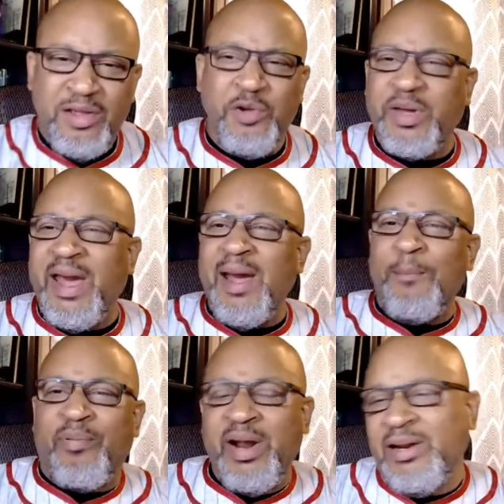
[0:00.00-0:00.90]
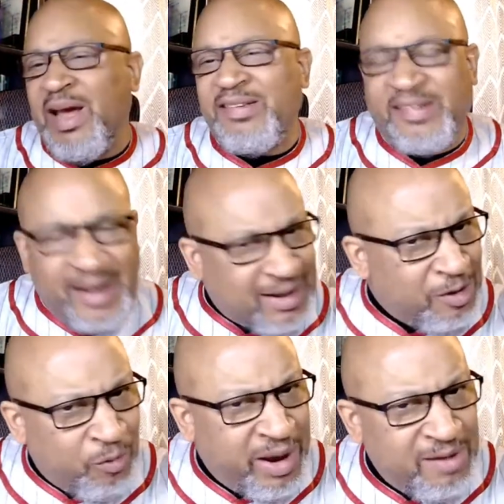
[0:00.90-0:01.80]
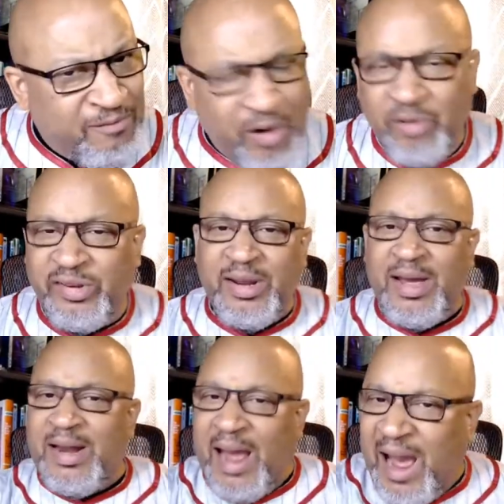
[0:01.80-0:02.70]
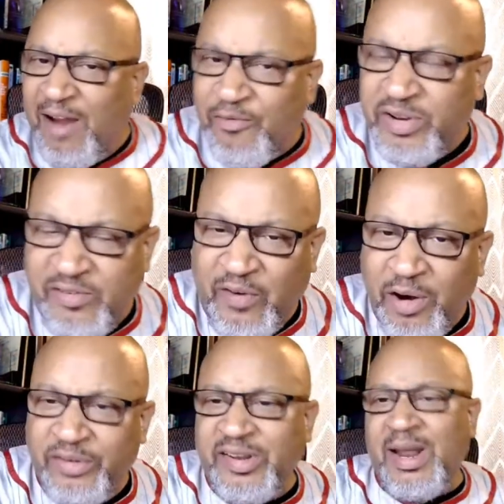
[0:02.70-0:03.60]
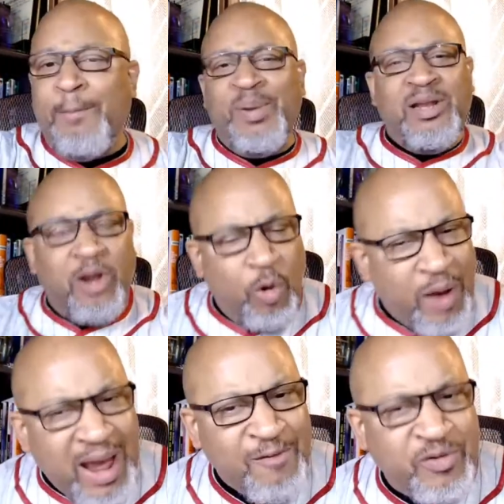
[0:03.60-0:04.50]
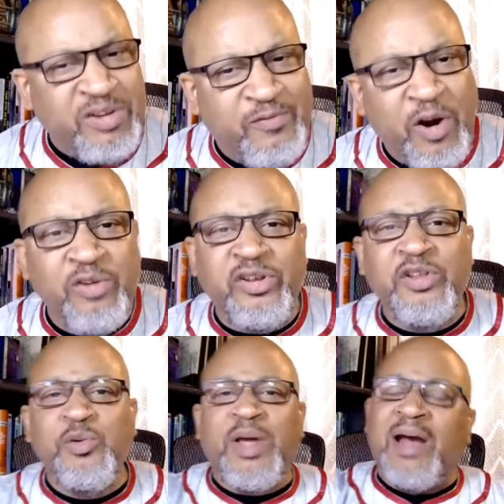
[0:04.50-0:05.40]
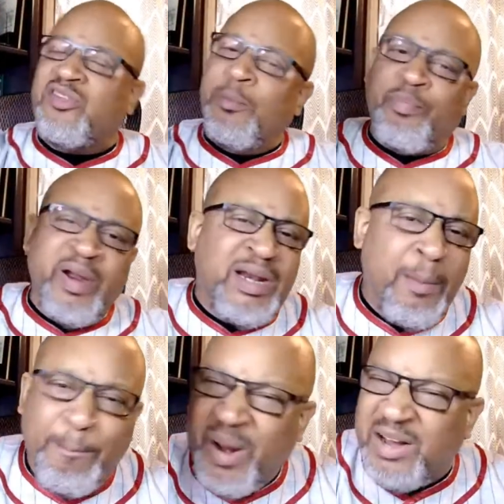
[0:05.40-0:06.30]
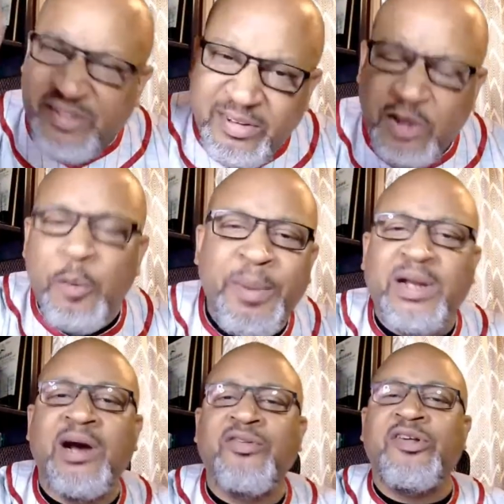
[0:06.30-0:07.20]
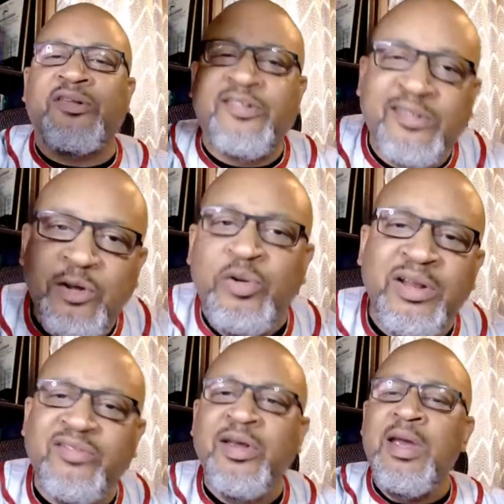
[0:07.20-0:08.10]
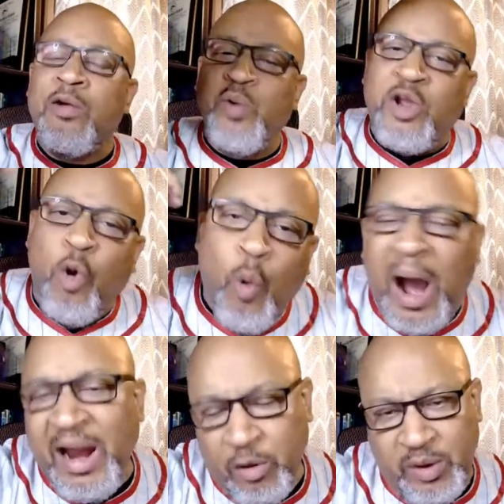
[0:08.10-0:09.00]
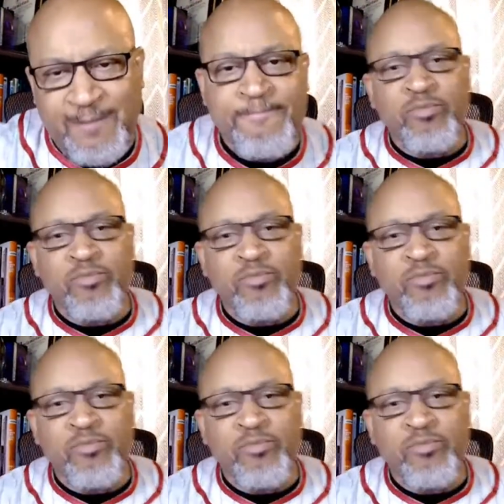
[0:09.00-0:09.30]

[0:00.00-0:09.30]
You can't bring that second rate version, that average version, that below average version. You got to bring the best you because your students require it.